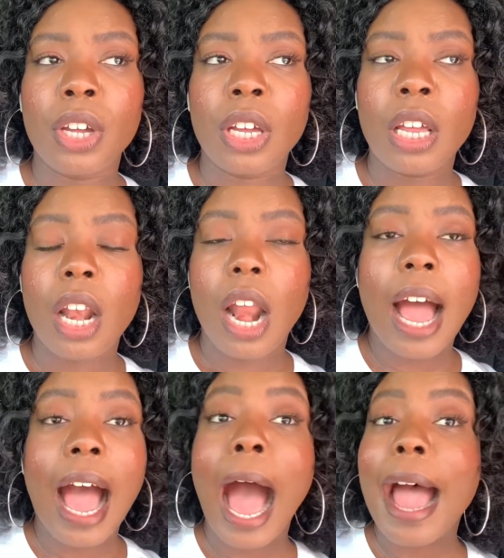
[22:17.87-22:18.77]
not
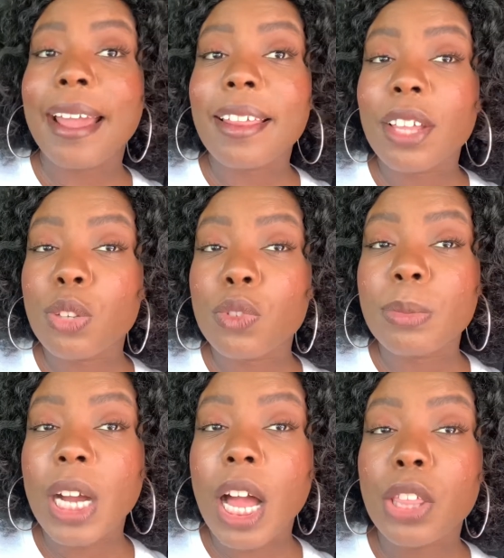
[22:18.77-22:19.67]
high like the
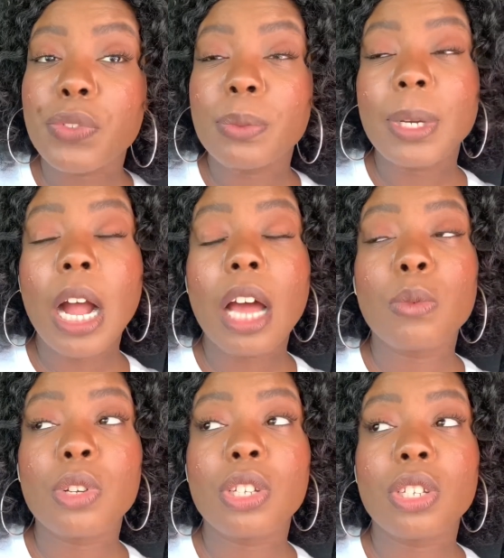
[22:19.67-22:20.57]
Rubicon. The Rubicon
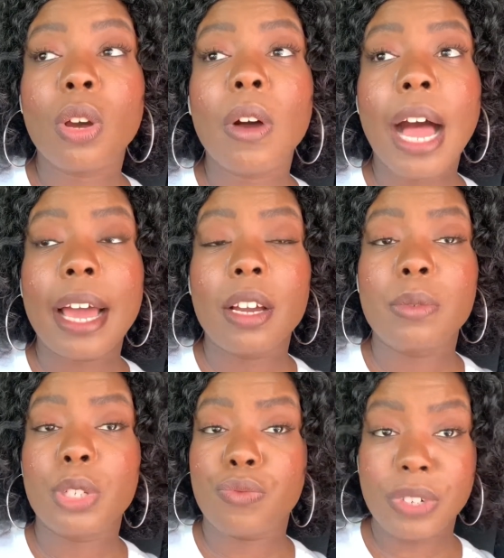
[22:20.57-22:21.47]
was so high, it
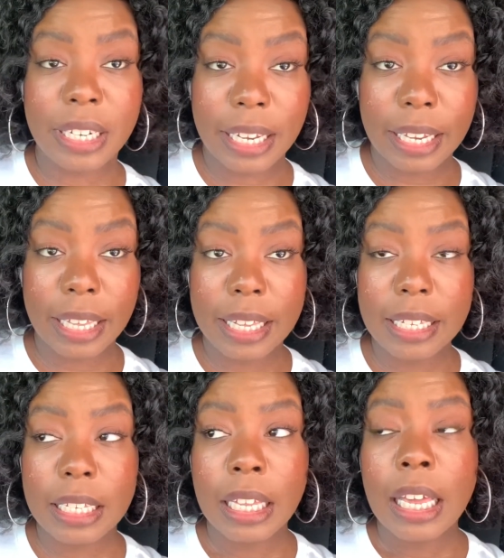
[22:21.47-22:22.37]
was ridiculous.
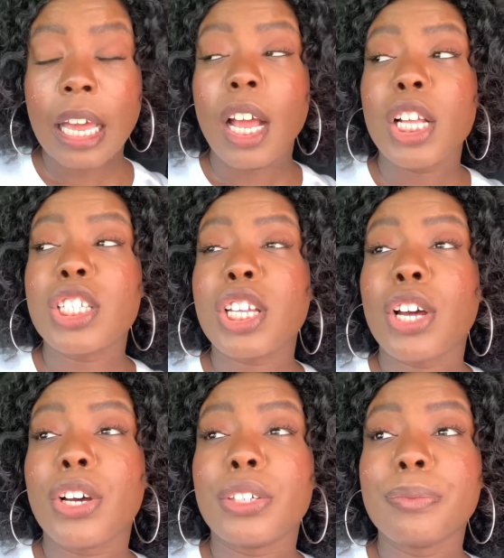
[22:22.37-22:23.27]

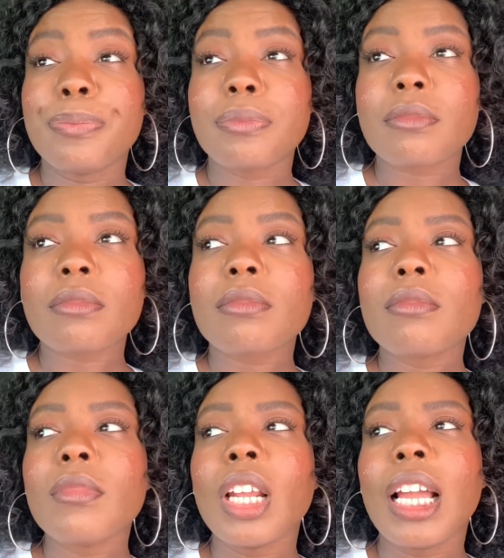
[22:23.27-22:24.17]
So
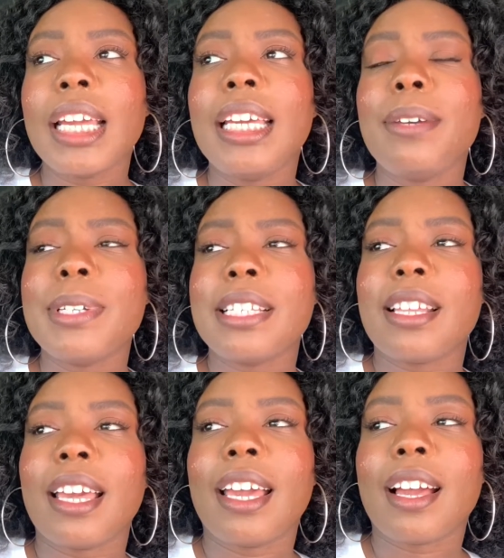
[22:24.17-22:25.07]
he was
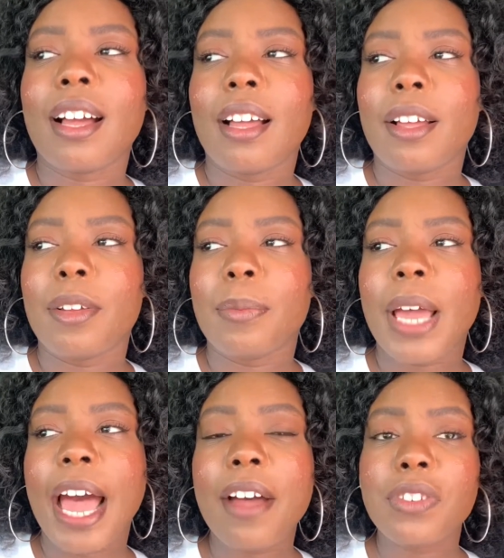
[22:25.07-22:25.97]
like, I
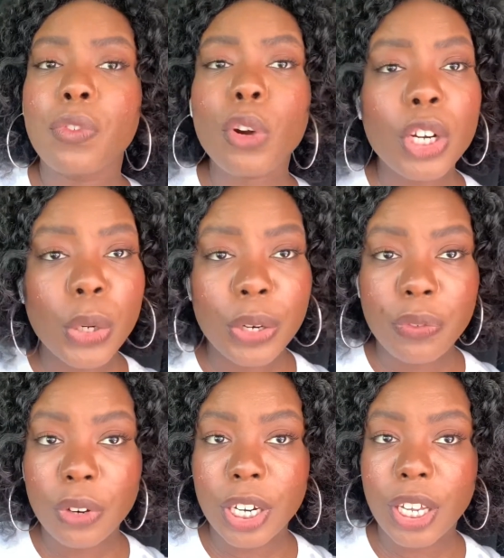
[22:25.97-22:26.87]
have a 4-door
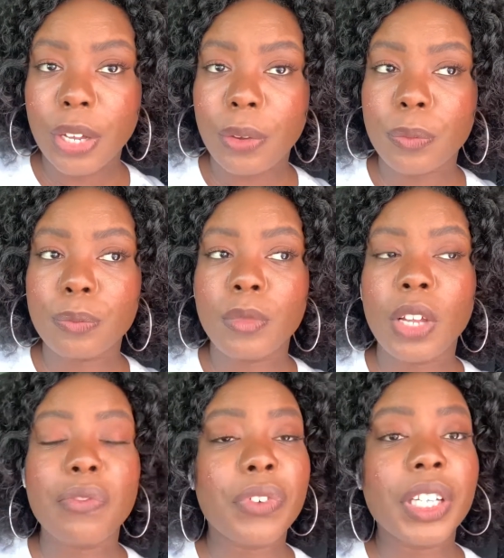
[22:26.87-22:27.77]
for you,
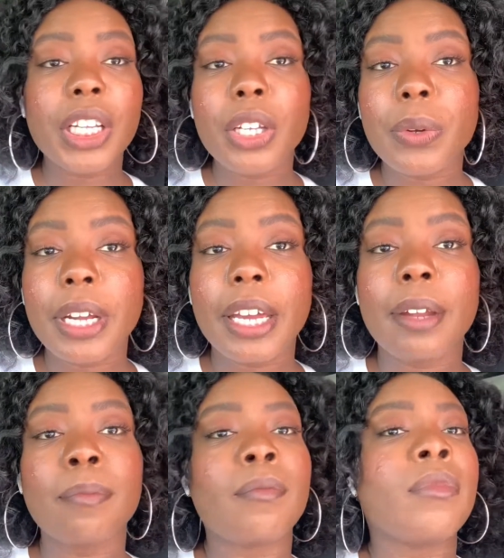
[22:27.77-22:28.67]
fully loaded,
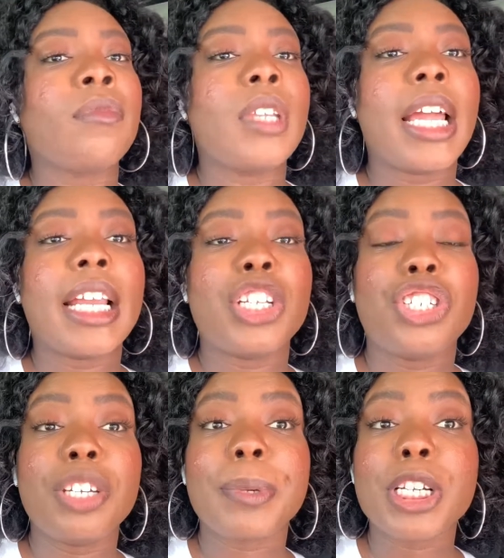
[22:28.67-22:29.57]
and it's
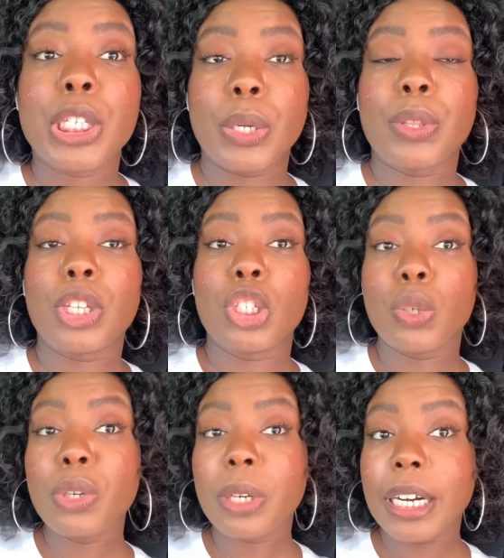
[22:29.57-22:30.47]
cheaper. So the
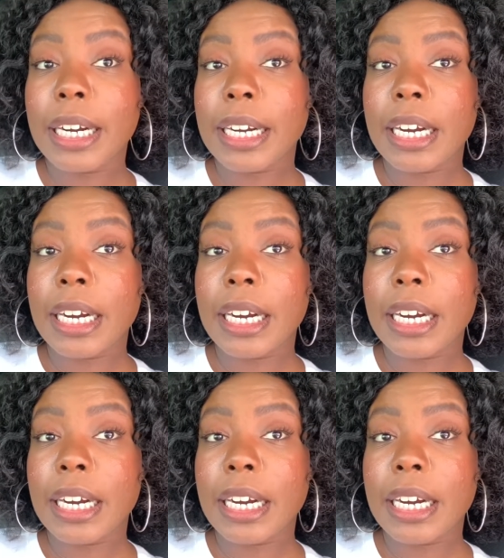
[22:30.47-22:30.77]
2-door